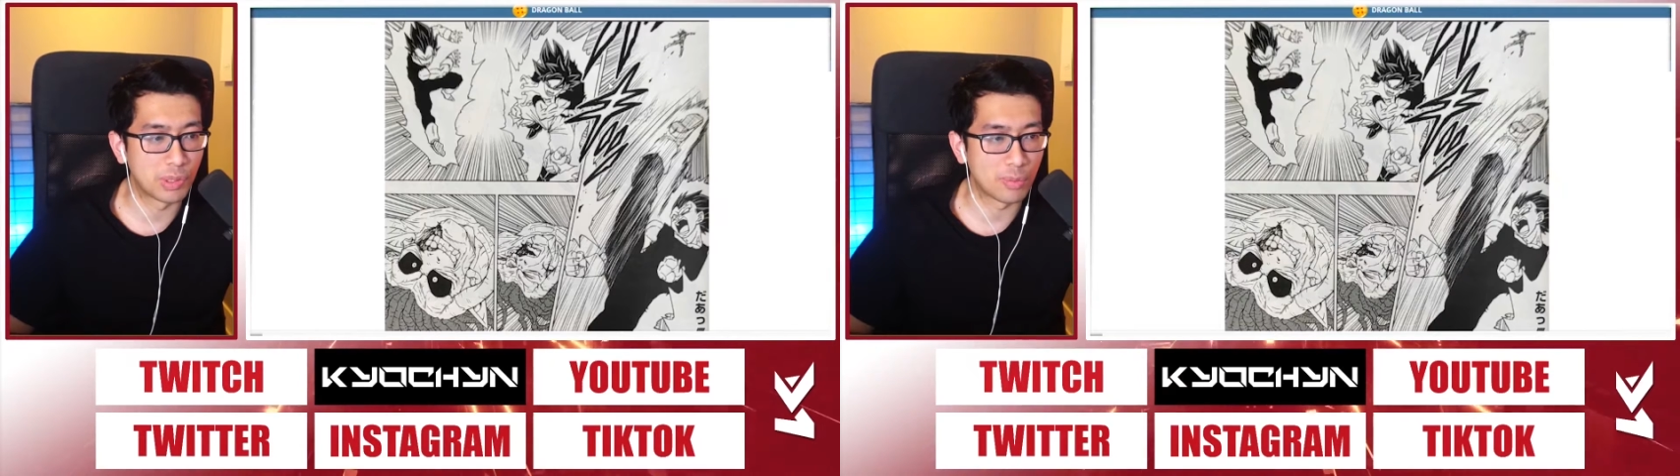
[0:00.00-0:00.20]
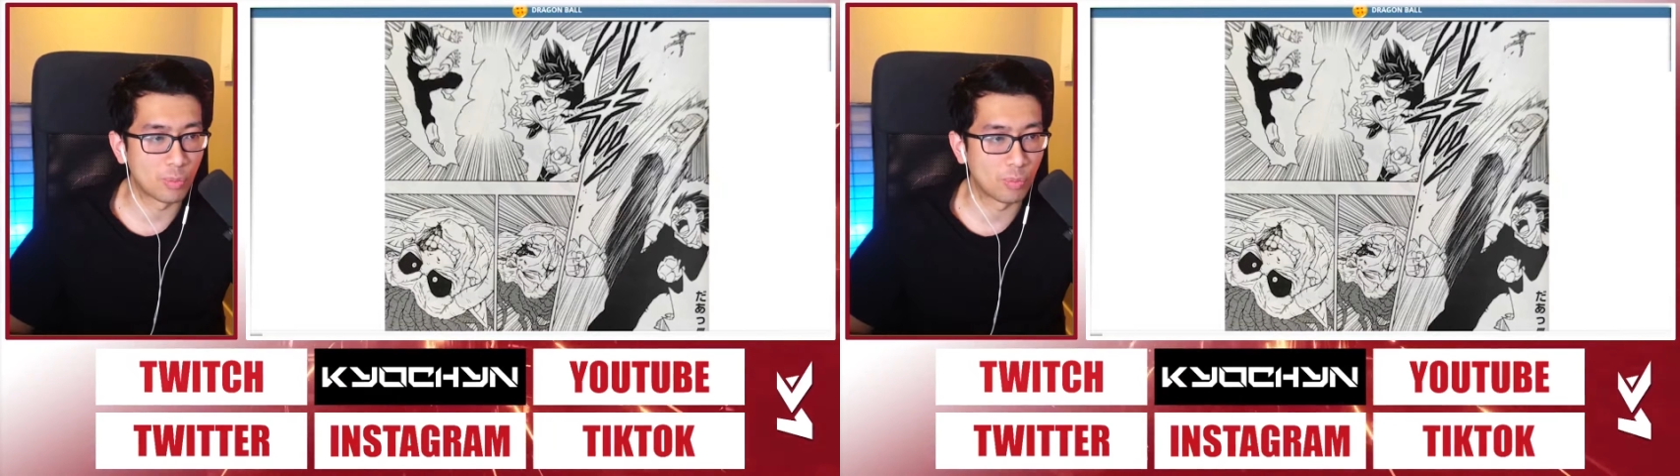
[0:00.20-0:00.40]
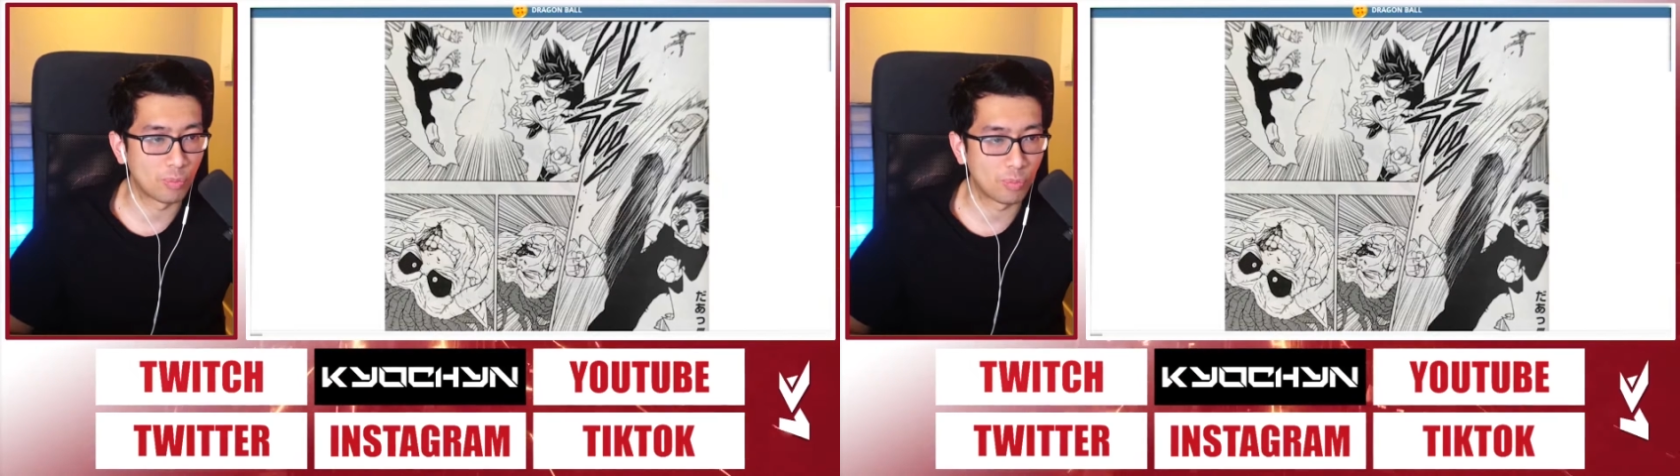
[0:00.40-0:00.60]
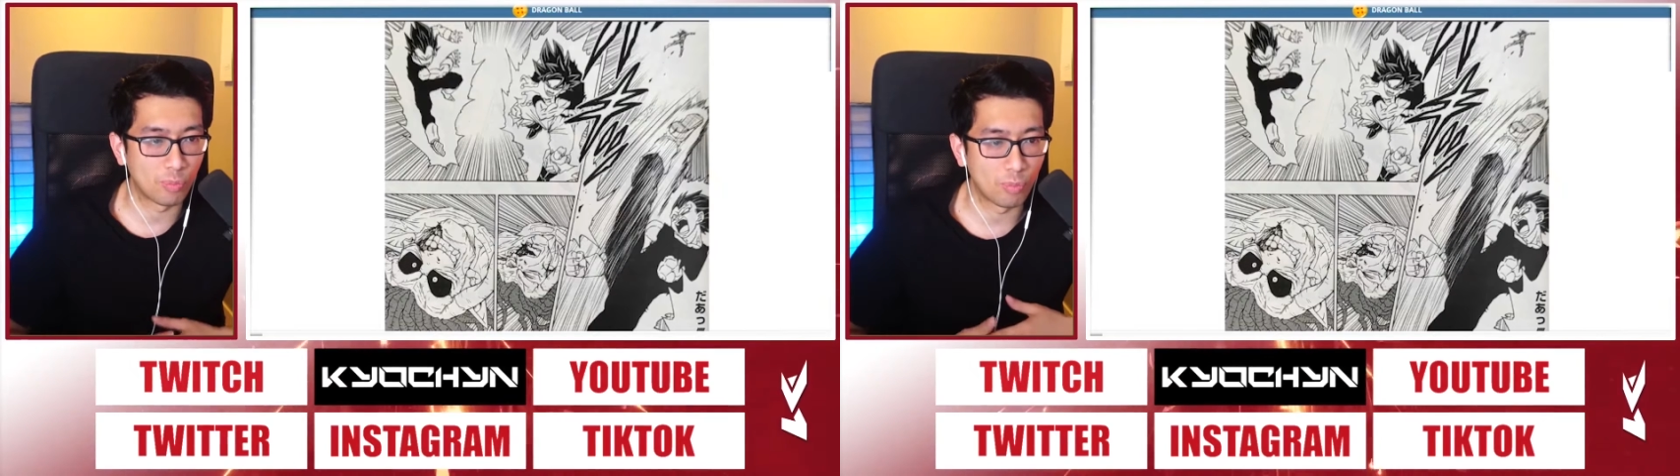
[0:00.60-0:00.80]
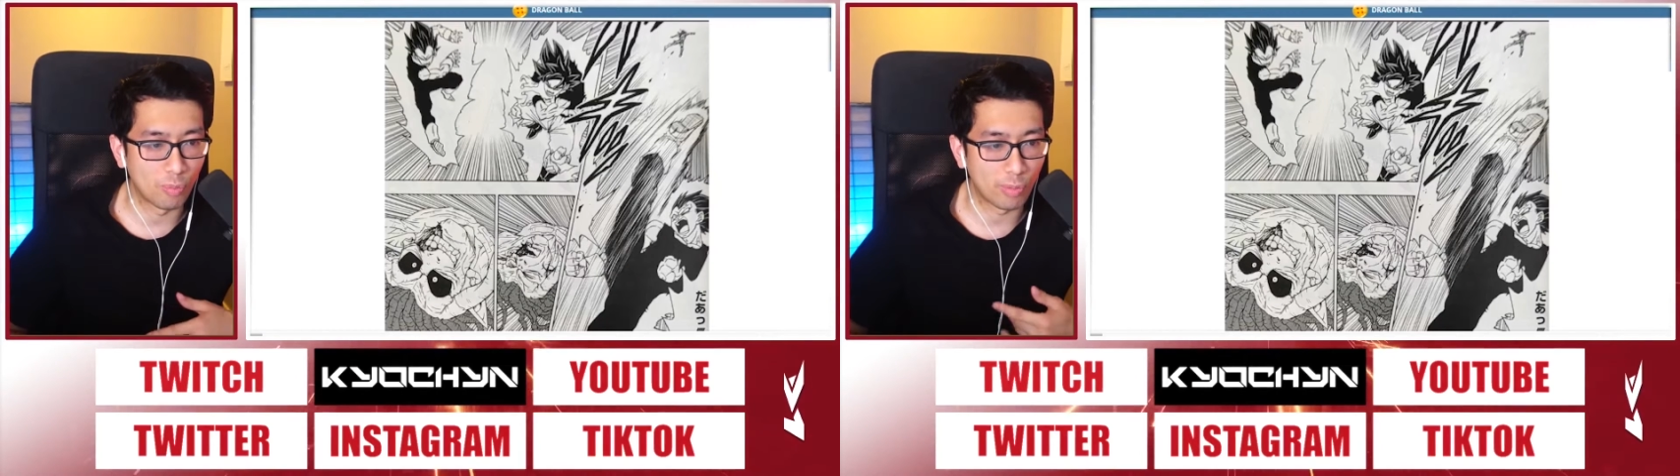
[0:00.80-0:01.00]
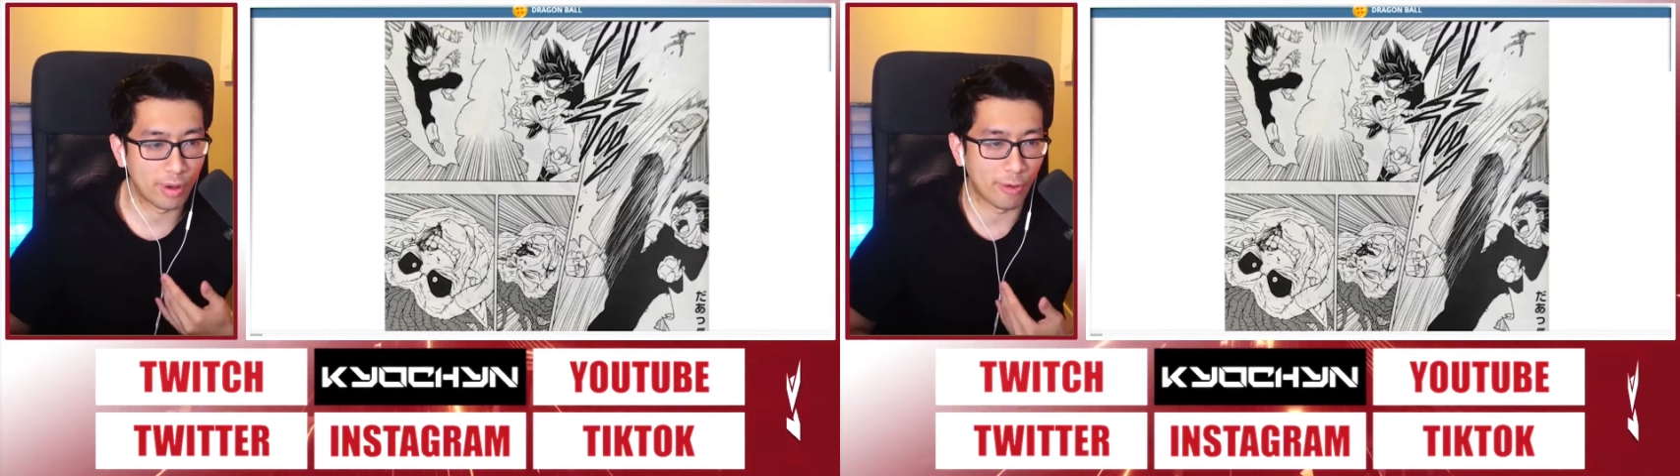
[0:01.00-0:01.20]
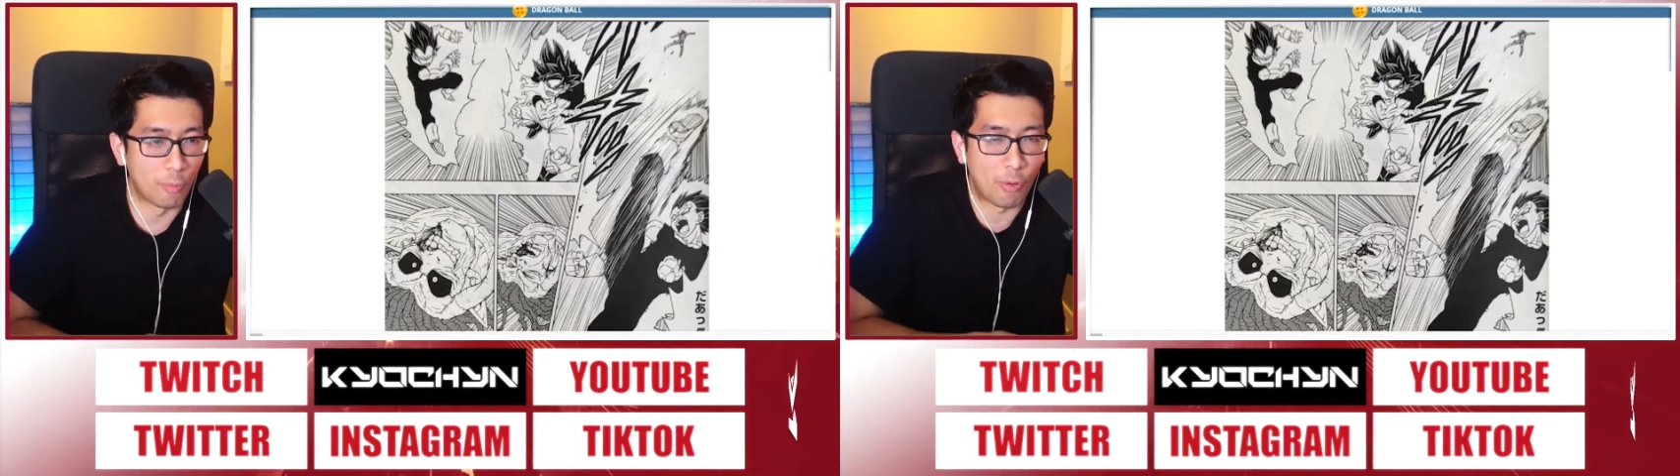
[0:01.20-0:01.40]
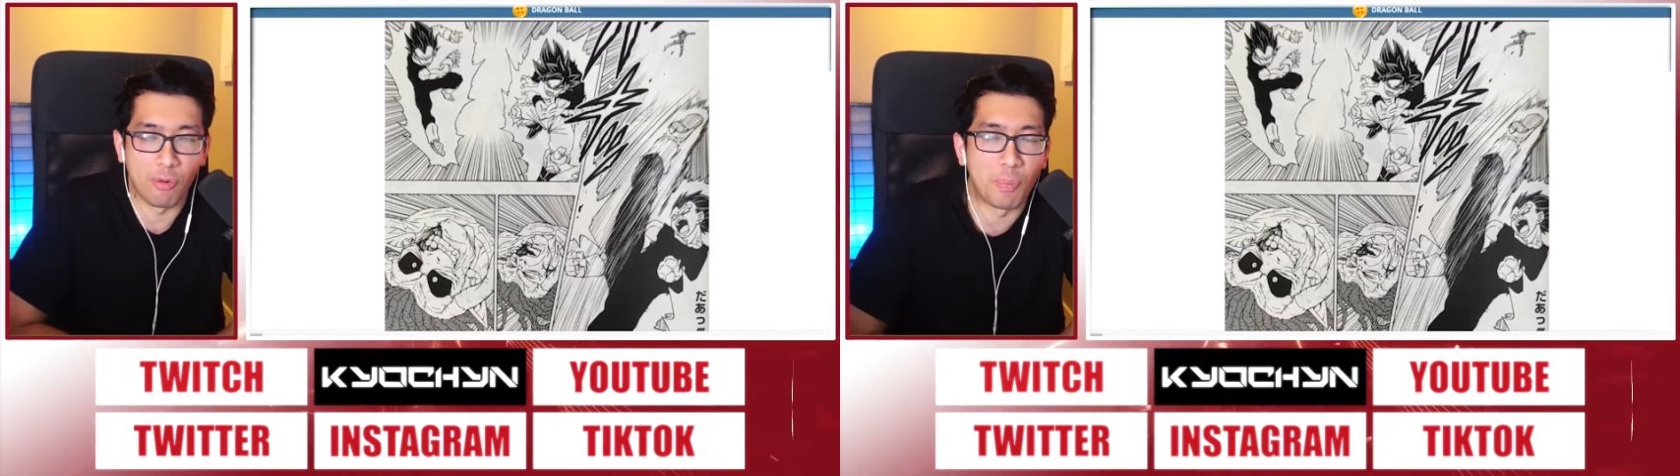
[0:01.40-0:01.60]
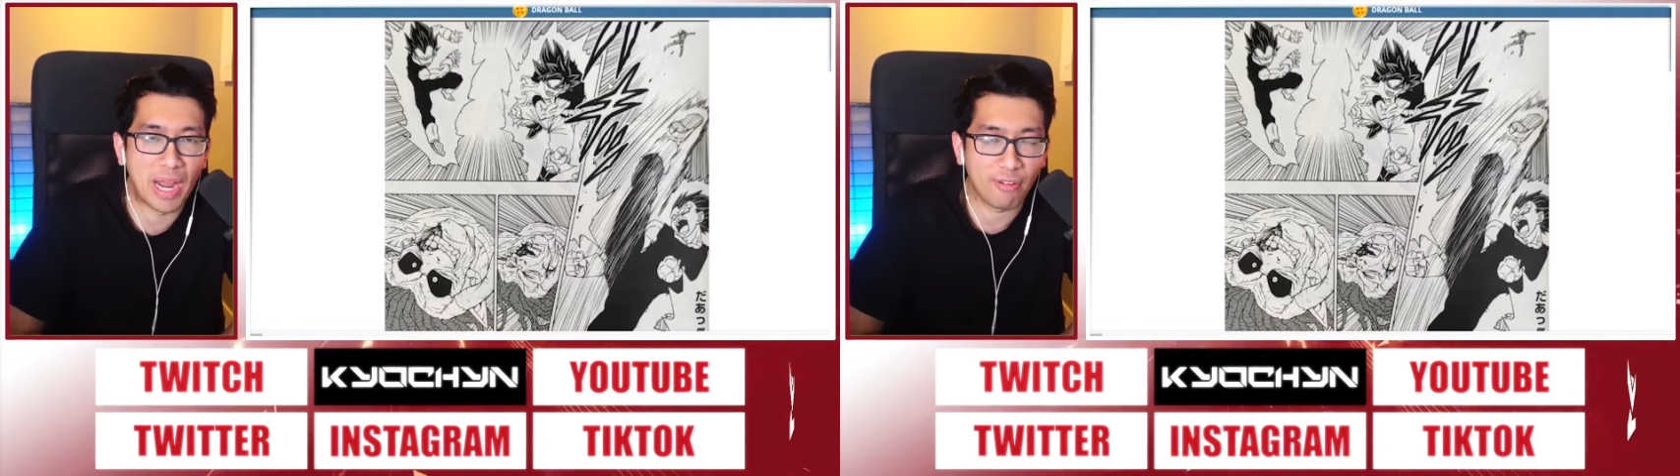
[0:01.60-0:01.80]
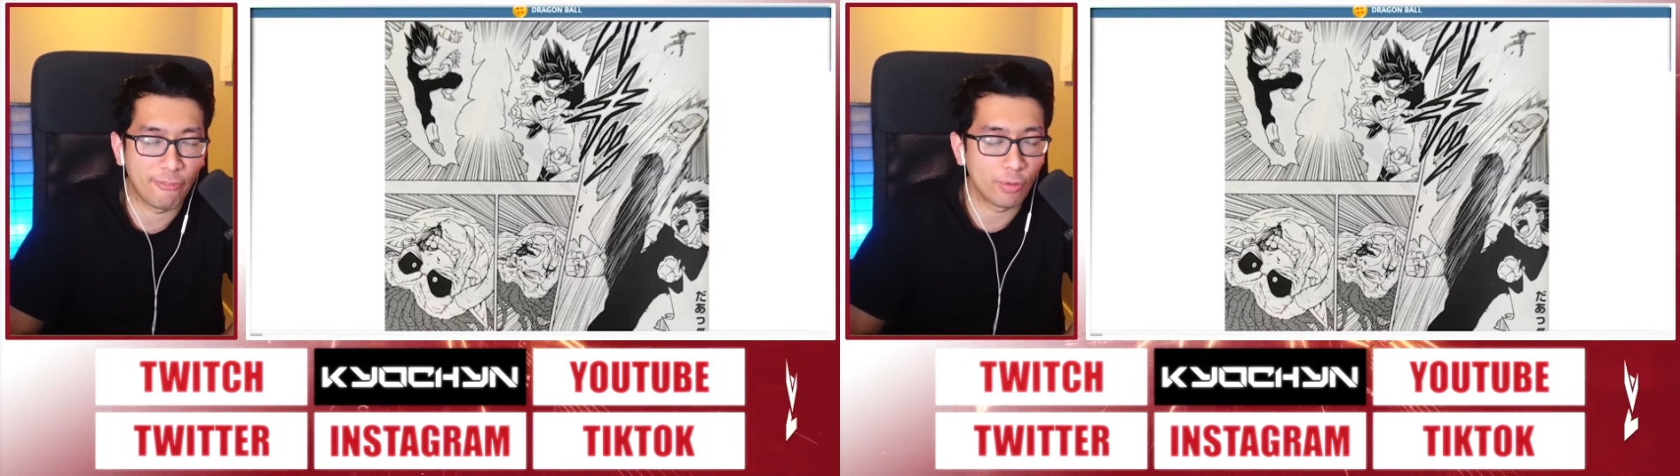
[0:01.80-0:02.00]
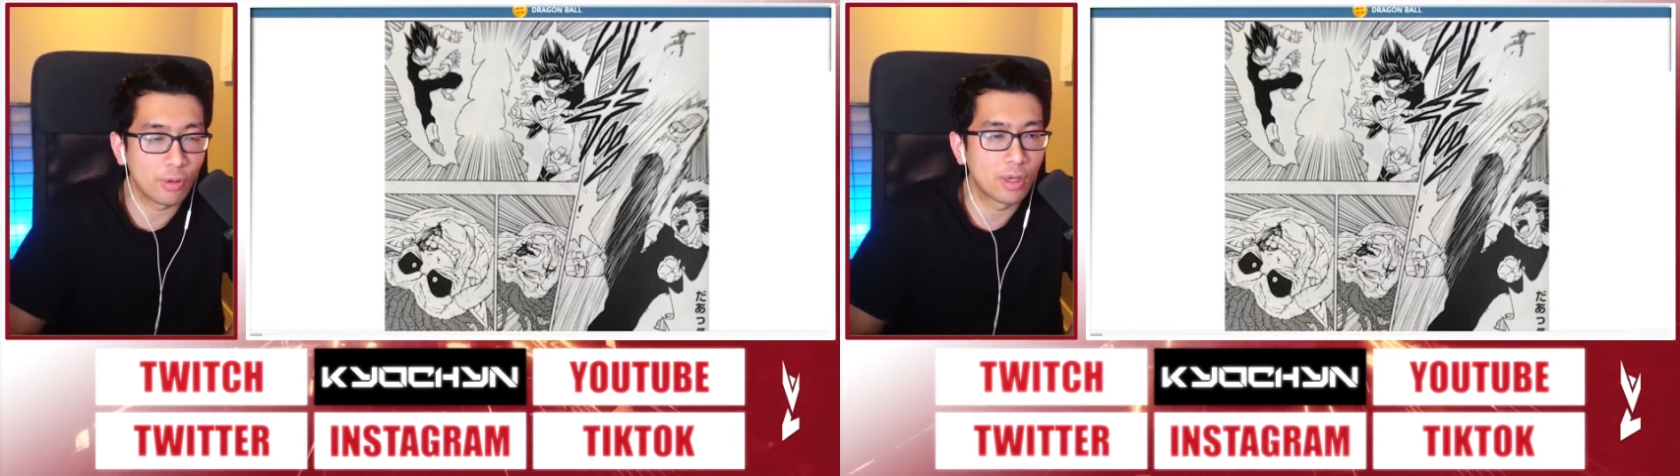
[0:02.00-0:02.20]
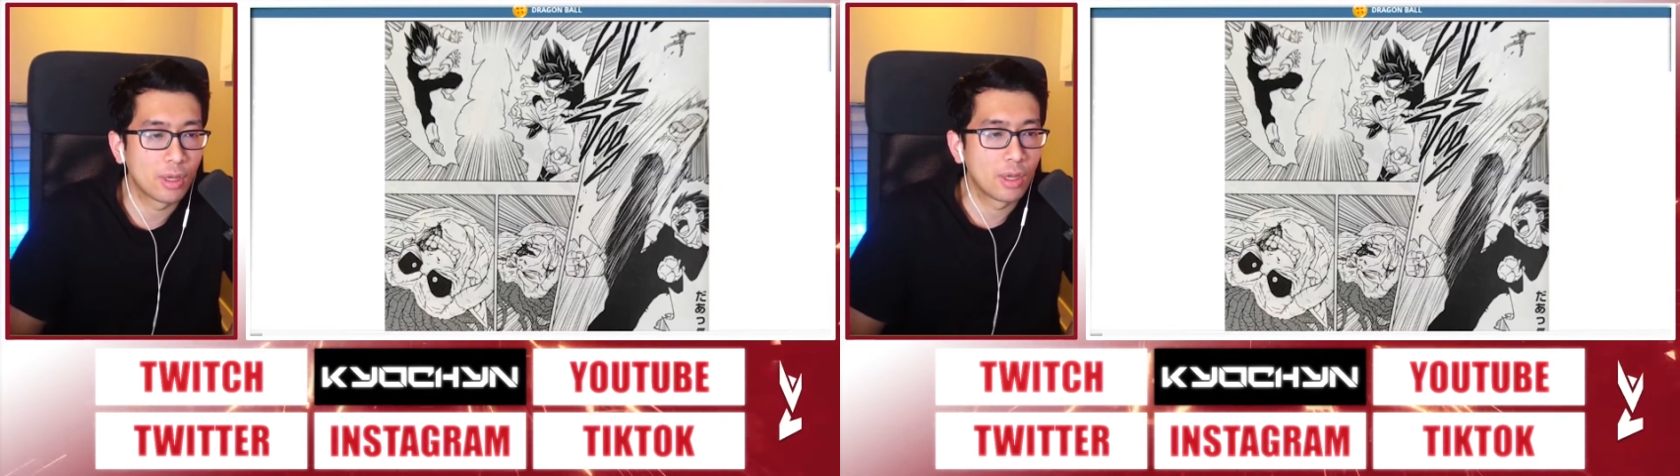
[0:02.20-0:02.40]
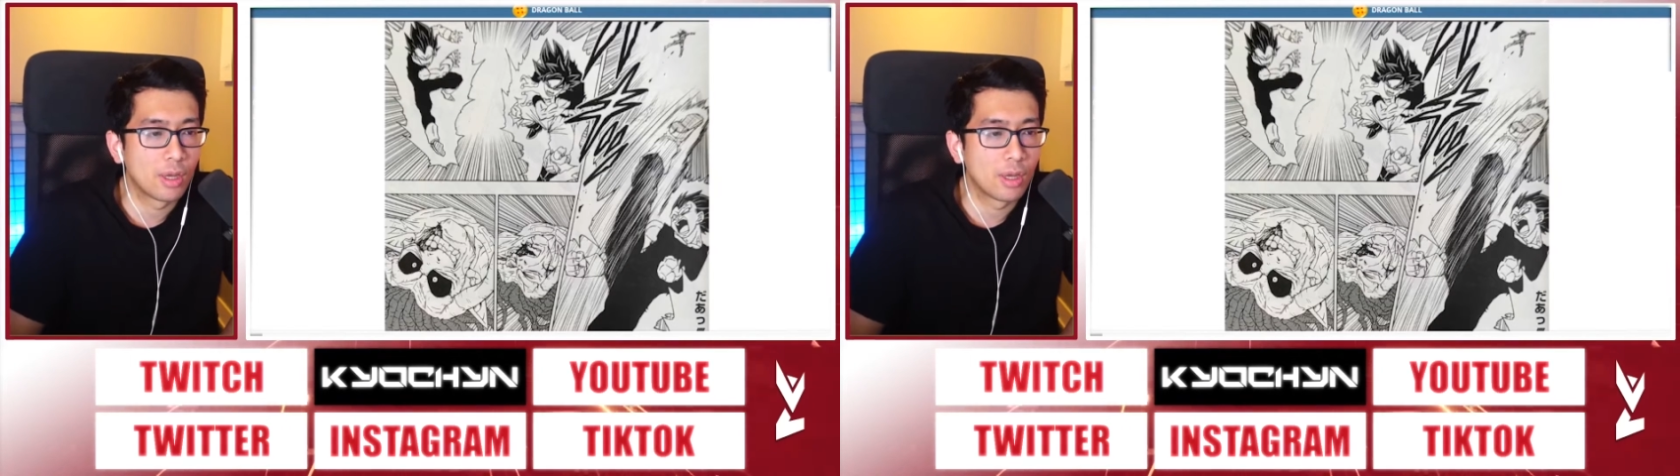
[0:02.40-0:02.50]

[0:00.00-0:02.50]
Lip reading: be more impactful.